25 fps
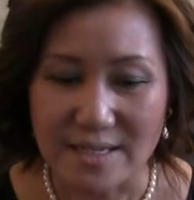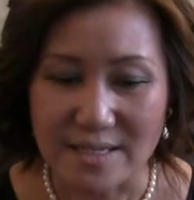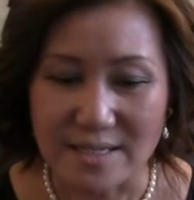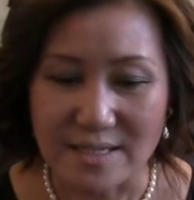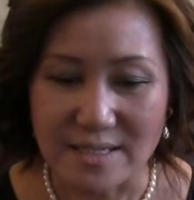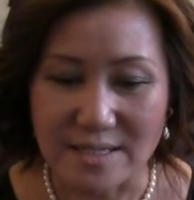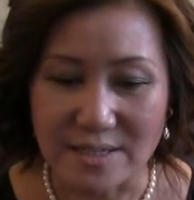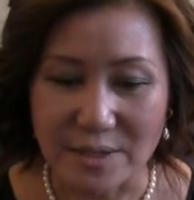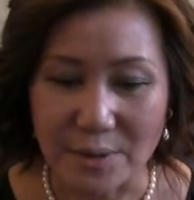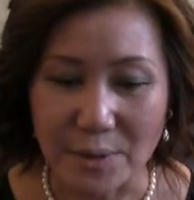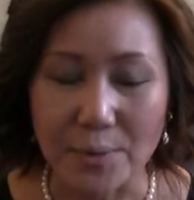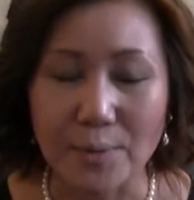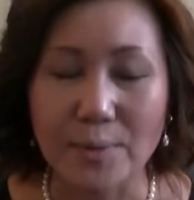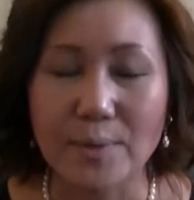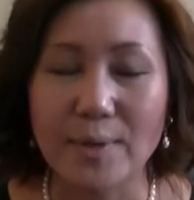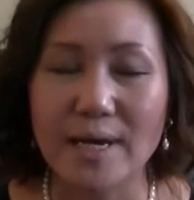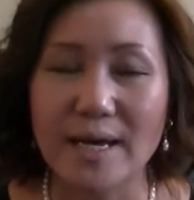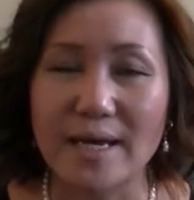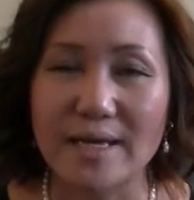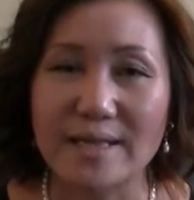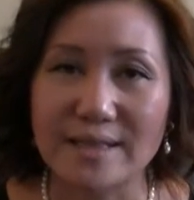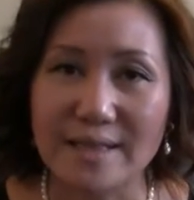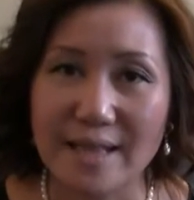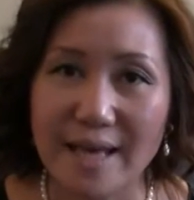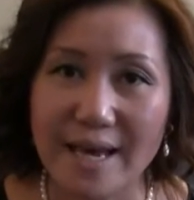So,
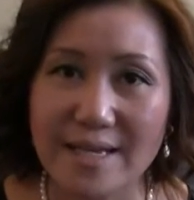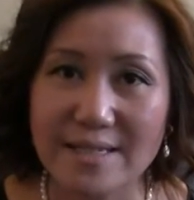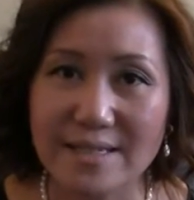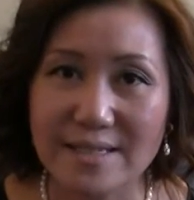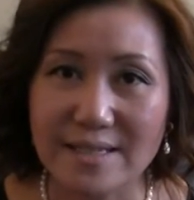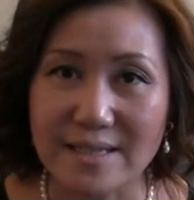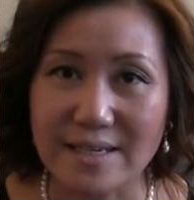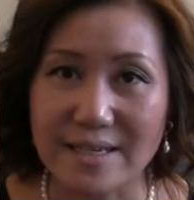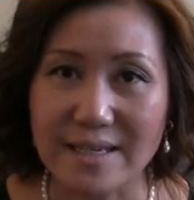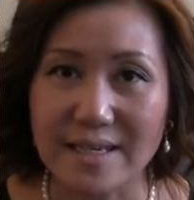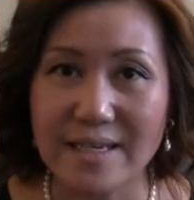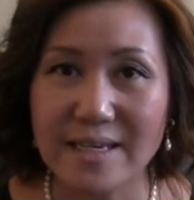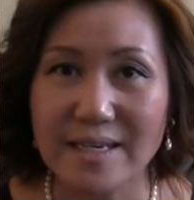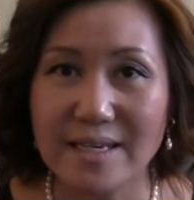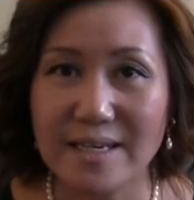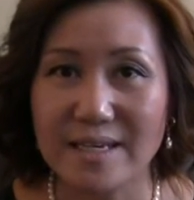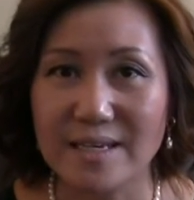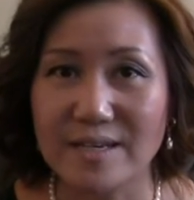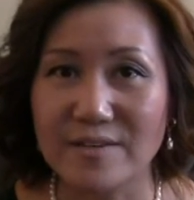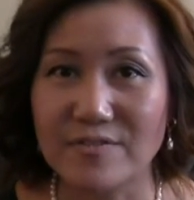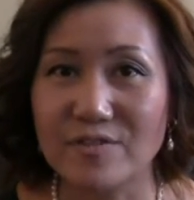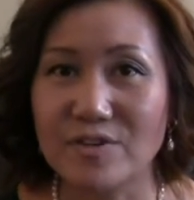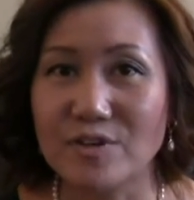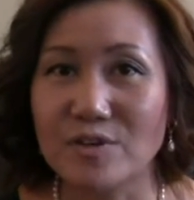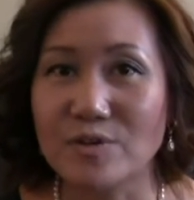and lastly,
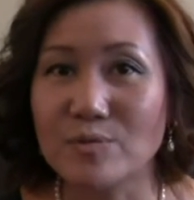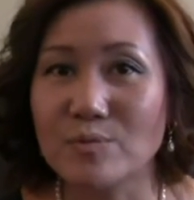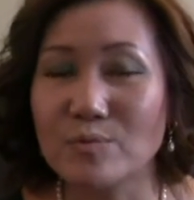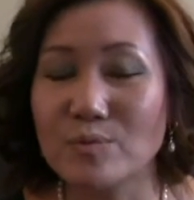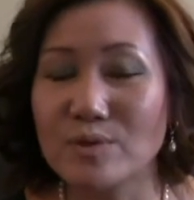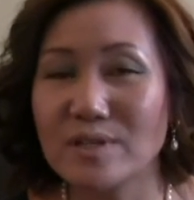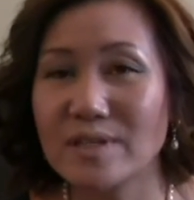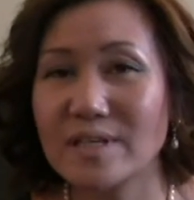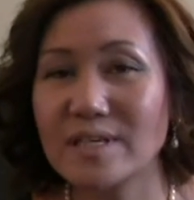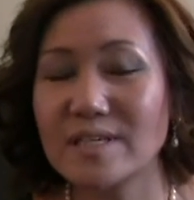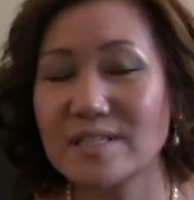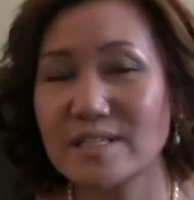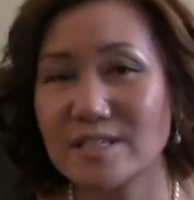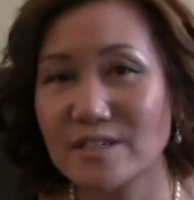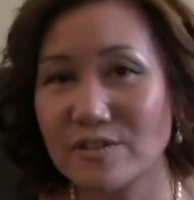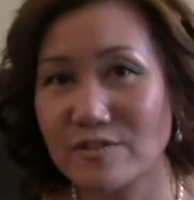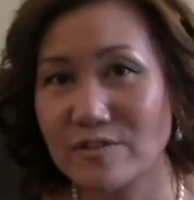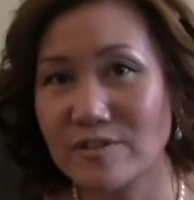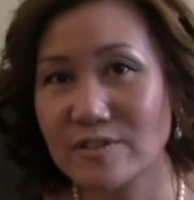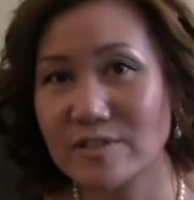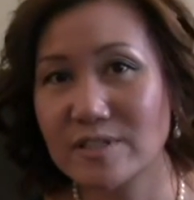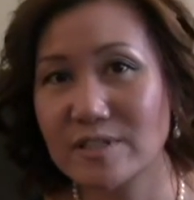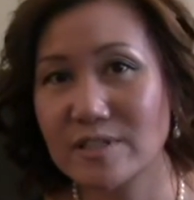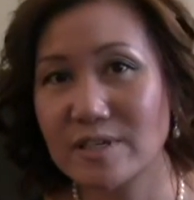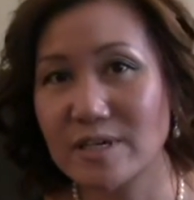if you're really
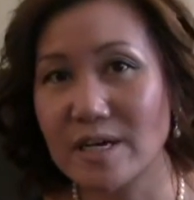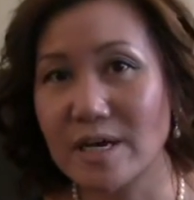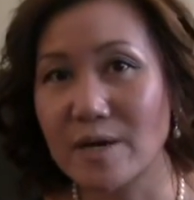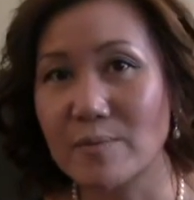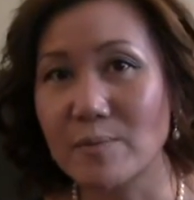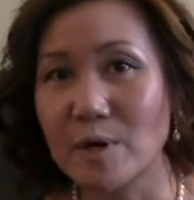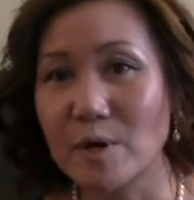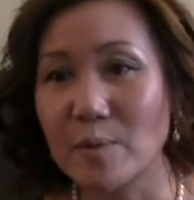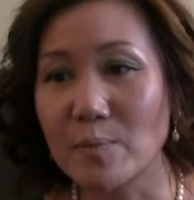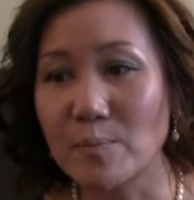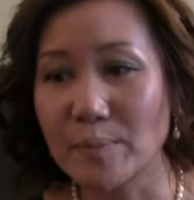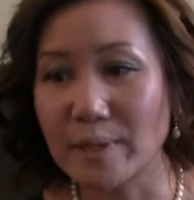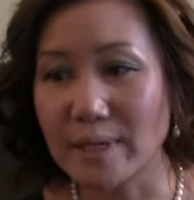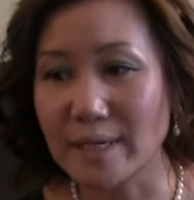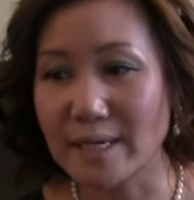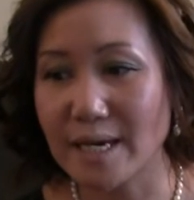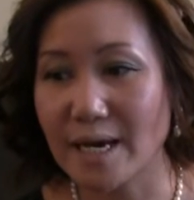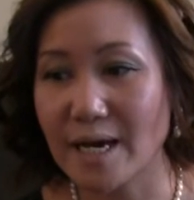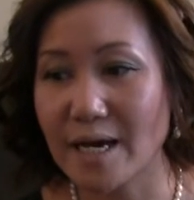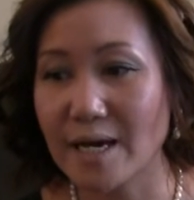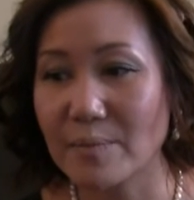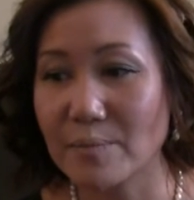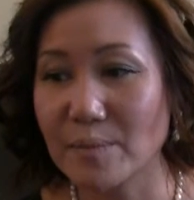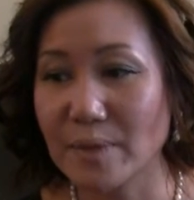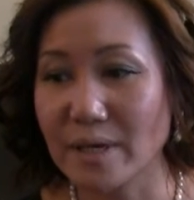serious about
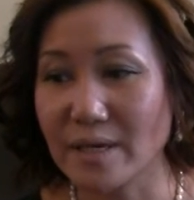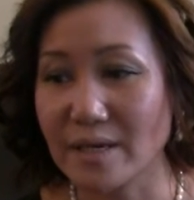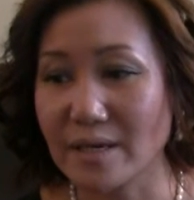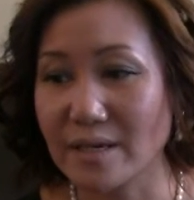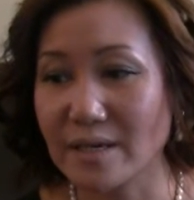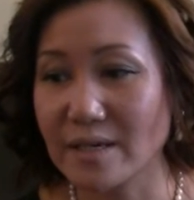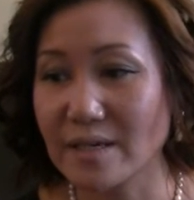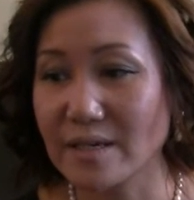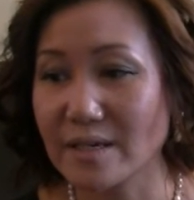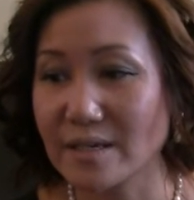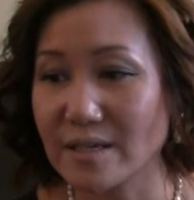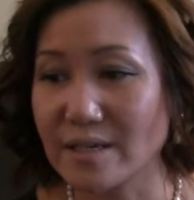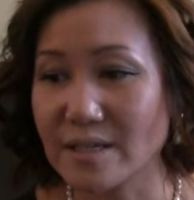becoming,